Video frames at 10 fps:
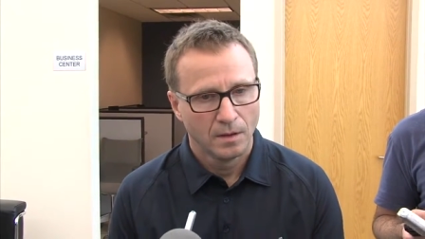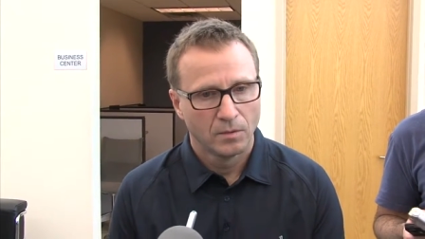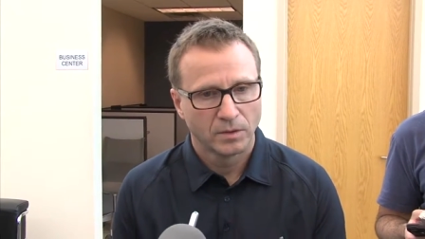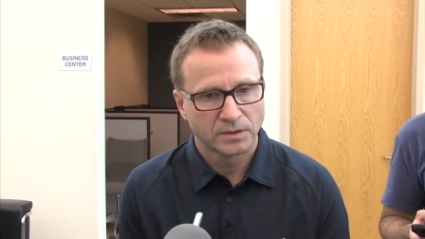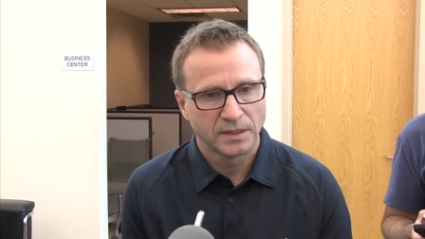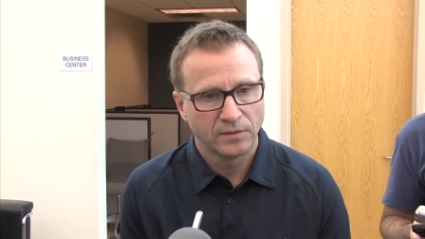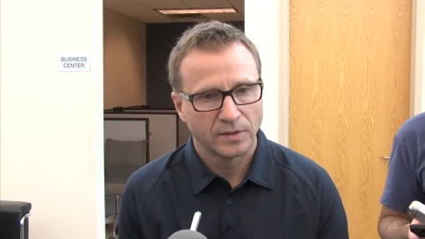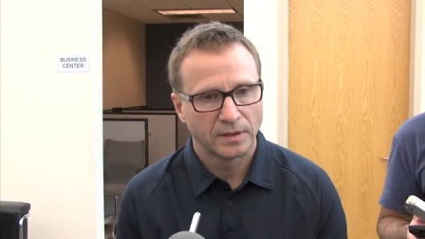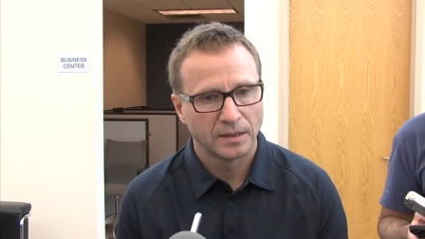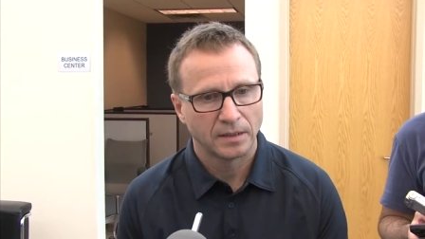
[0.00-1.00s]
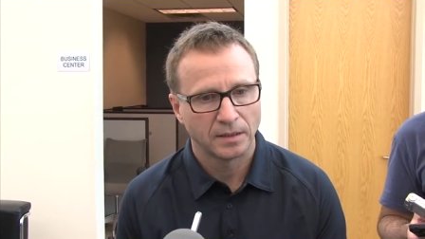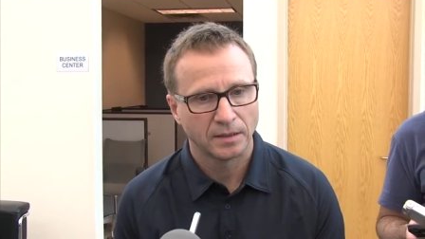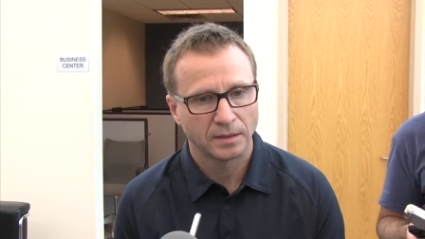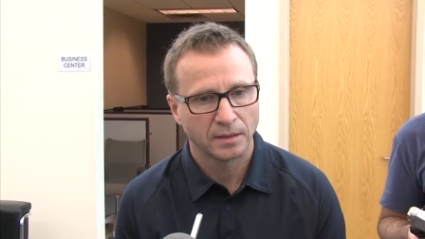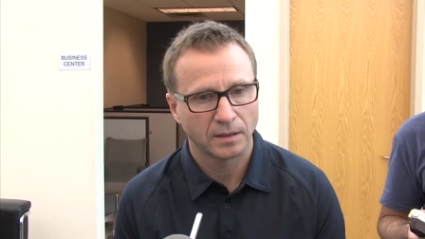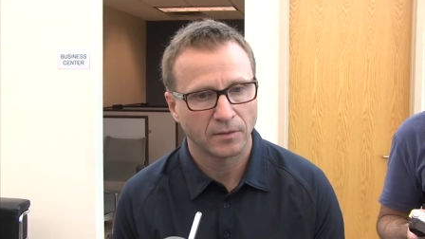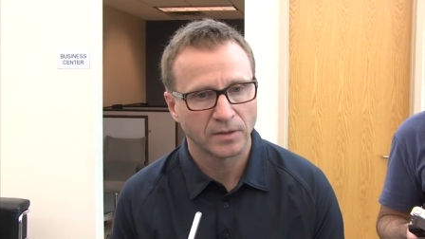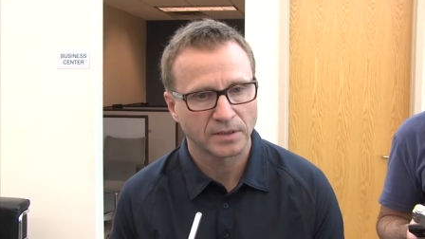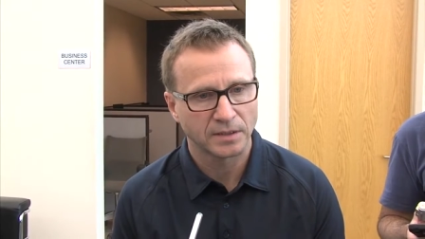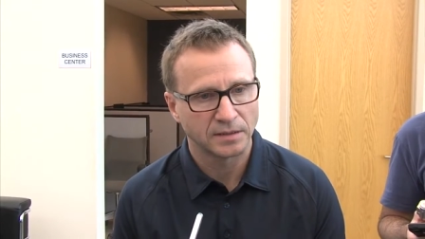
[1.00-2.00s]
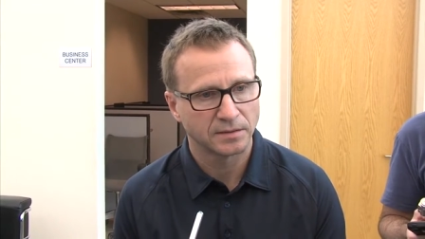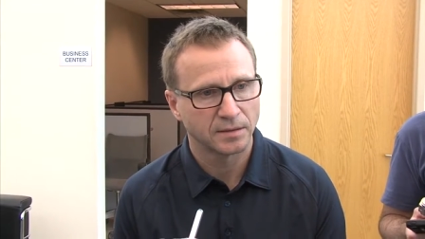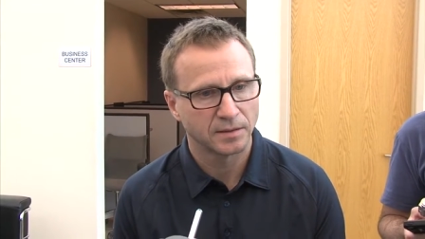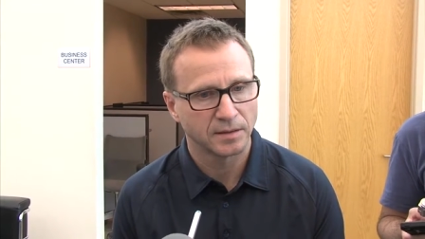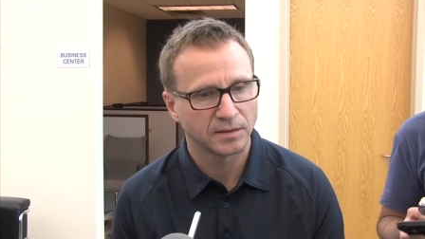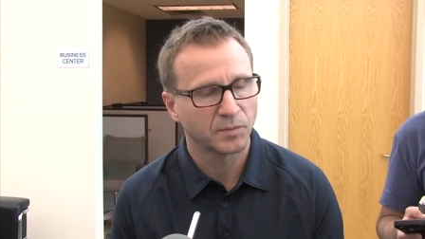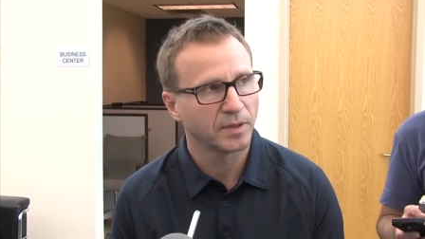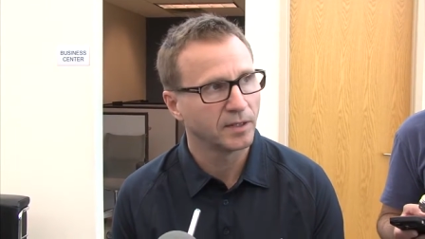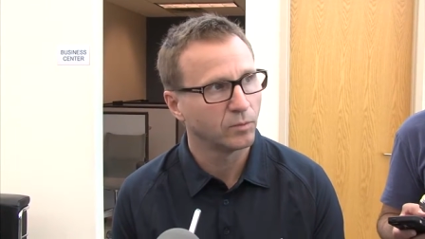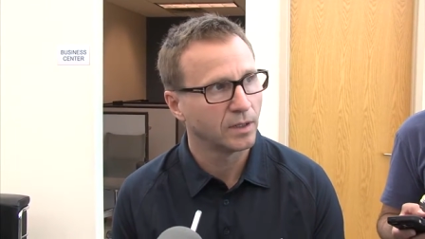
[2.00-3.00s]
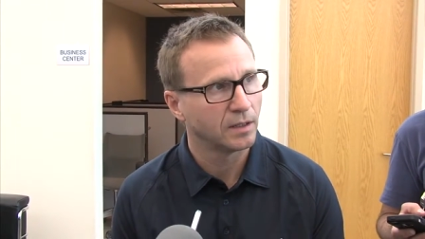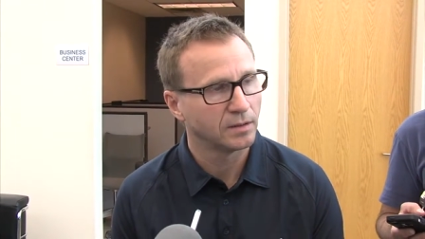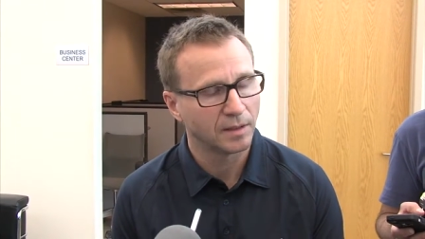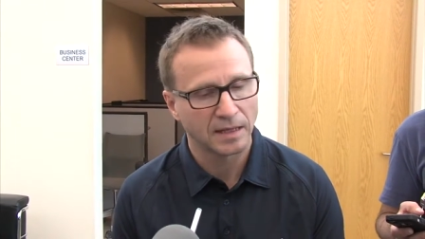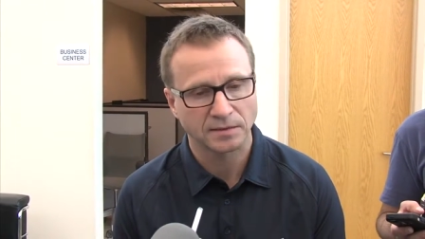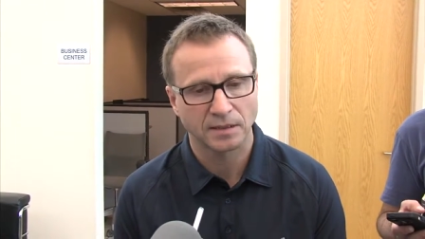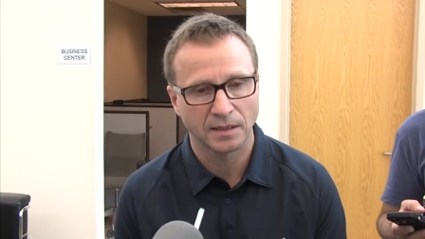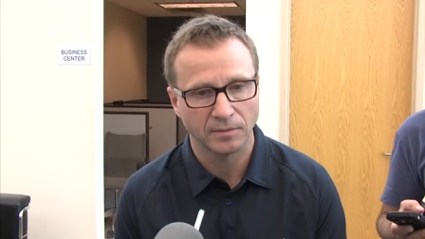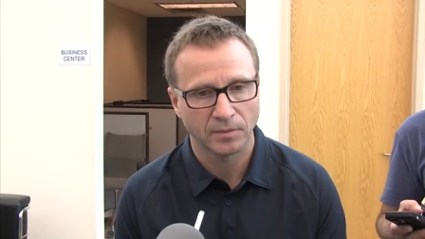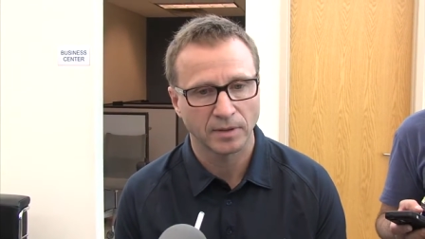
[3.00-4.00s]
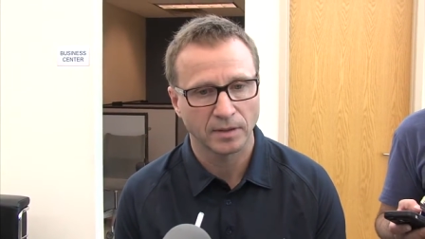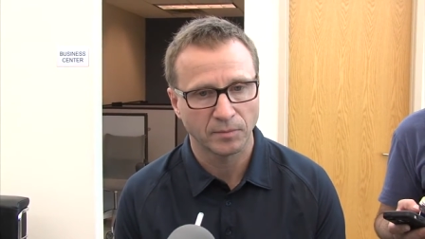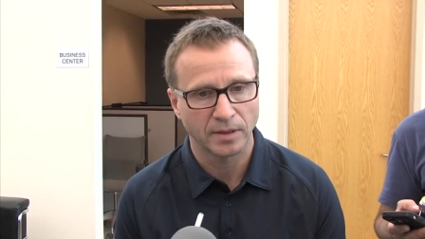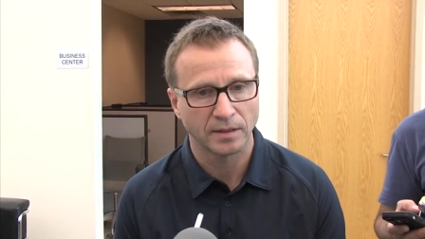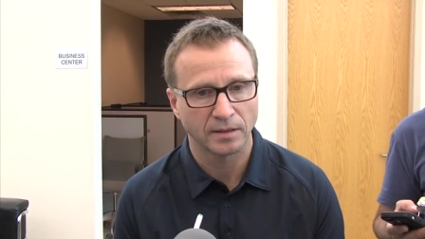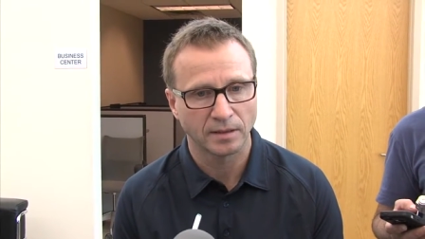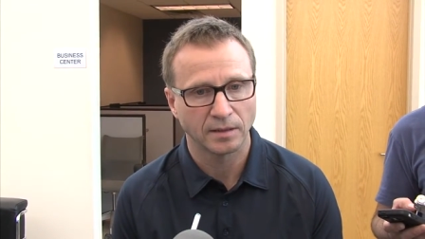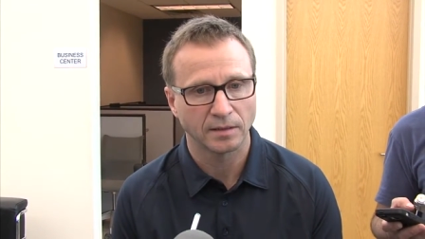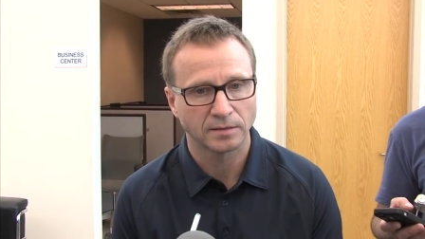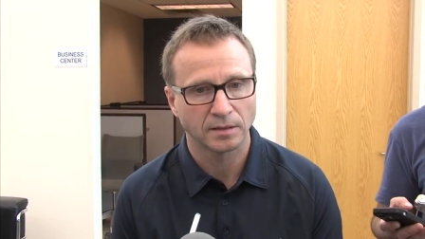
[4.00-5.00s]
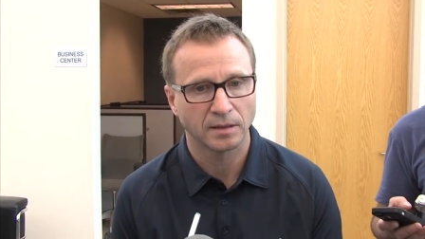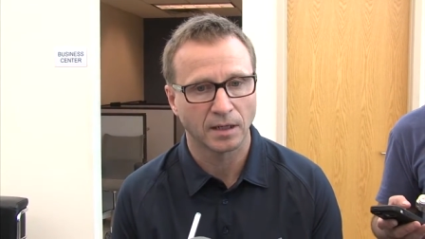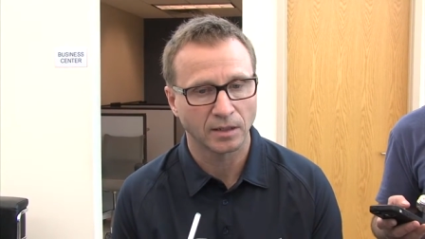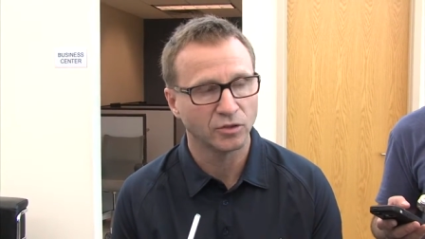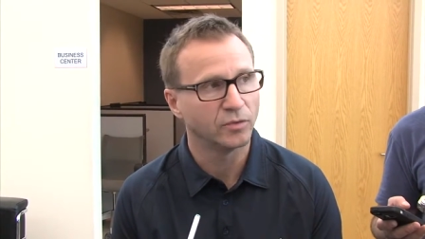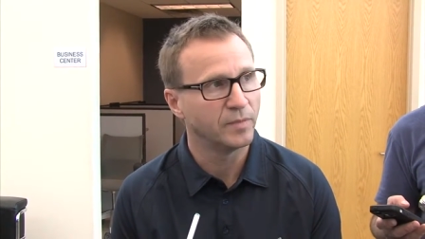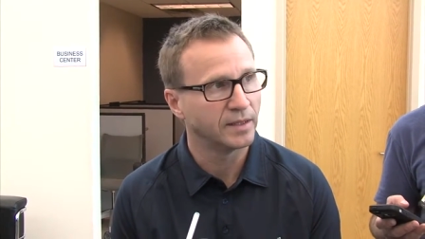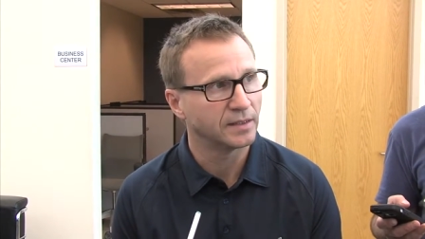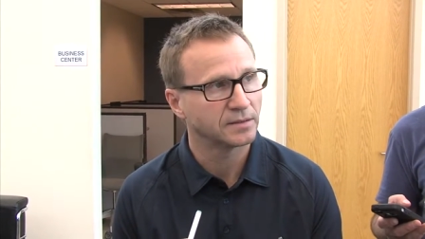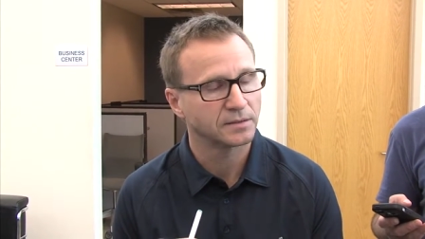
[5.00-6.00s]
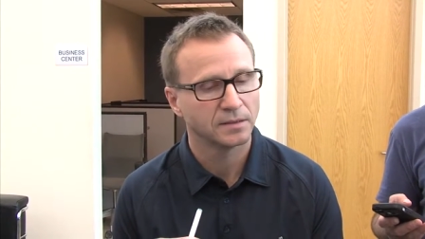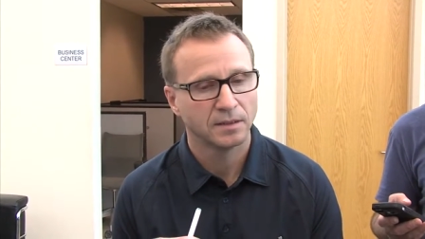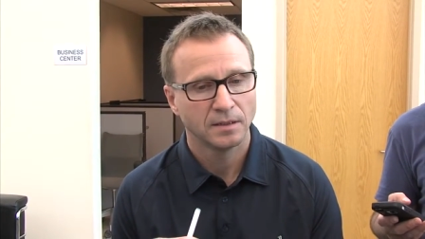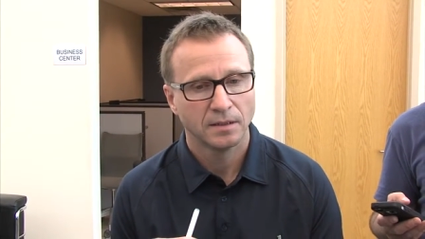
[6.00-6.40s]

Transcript: Well, Steven uh, obviously has, has played well. Last night he, pl- played a, a, lot of good minutes.